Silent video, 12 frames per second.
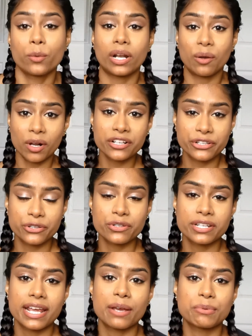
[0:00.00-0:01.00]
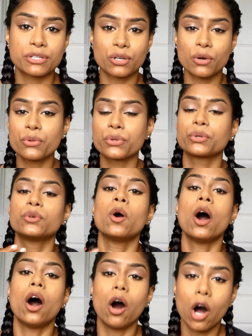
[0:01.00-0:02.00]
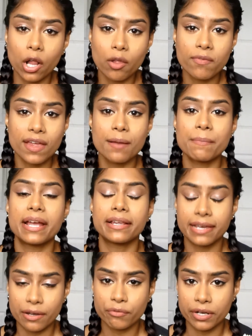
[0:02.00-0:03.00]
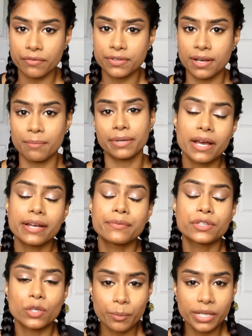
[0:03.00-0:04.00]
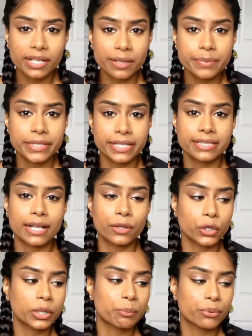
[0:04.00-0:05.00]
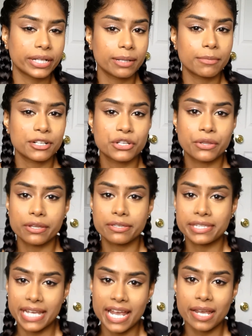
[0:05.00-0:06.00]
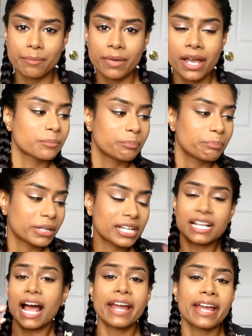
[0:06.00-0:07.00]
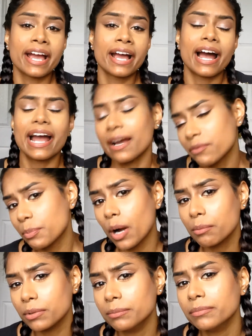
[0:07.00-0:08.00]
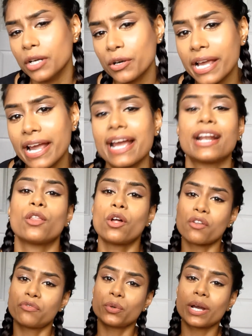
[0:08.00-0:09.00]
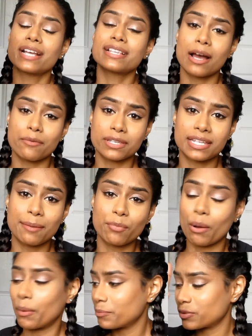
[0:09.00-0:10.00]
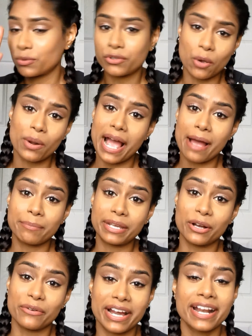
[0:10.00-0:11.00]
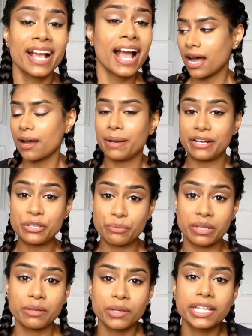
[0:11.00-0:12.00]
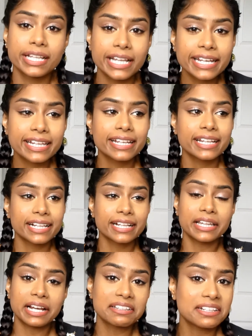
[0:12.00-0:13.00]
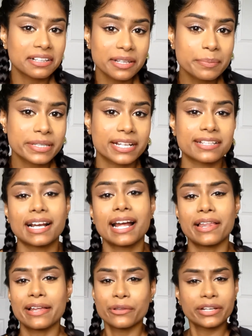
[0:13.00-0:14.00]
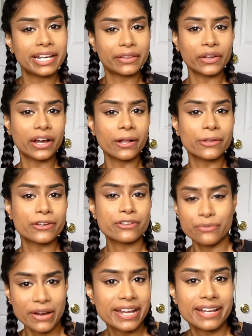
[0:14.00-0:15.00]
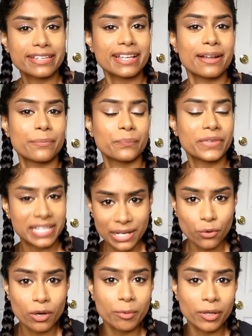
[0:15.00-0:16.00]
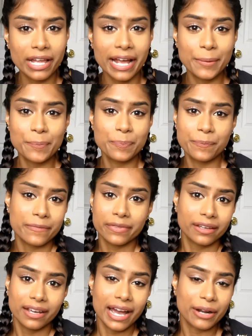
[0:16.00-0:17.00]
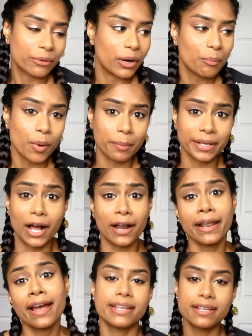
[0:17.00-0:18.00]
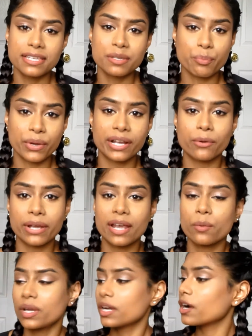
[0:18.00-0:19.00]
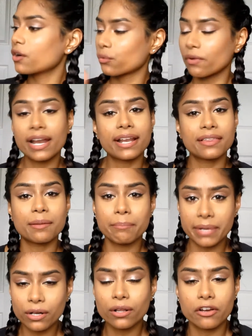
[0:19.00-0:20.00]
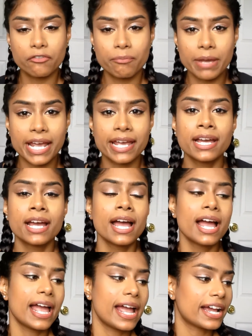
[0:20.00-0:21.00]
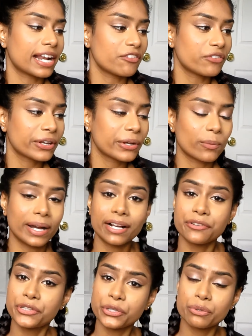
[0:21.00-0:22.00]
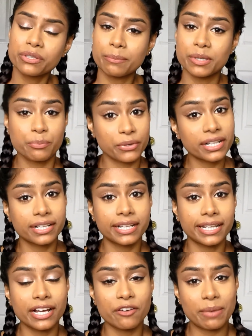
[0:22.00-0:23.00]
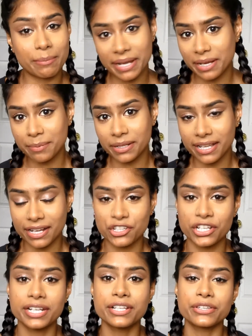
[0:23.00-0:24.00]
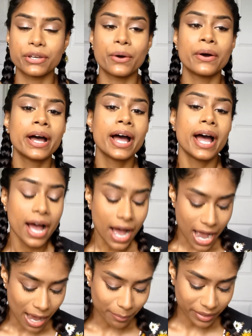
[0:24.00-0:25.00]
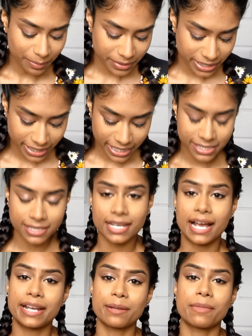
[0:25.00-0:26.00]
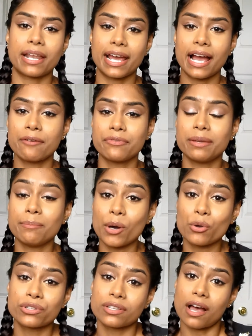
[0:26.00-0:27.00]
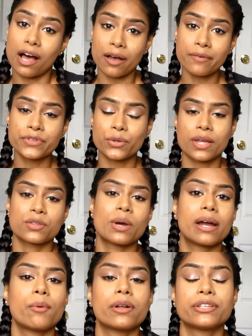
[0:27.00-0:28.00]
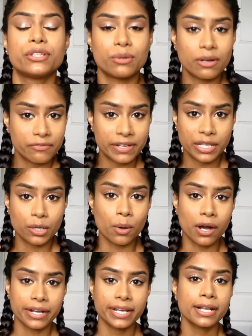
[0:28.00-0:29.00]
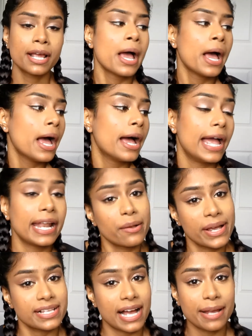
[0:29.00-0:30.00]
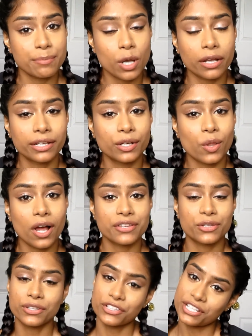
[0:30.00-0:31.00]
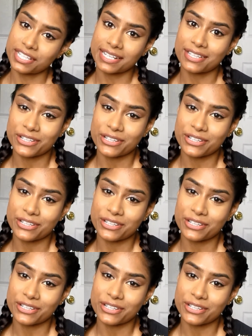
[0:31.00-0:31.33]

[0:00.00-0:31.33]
what I wanted to do today was go through all of them and get rid of some. I have so many lipsticks that look pretty much the same because I have a problem, okay? And a lot of you guys have the same problem, so don't at me, alright? I just really like collecting lipsticks. Like, I like looking at the colors, right? Is that normal? I don't know, probably not. It is spring, okay? We are right in the middle of May, and I figured why not do some spring cleaning of my makeup collection. So lipstick is the item that I have the most of, so that's why I want to do a video on it. Anyways, I'm talking a lot, so let's just get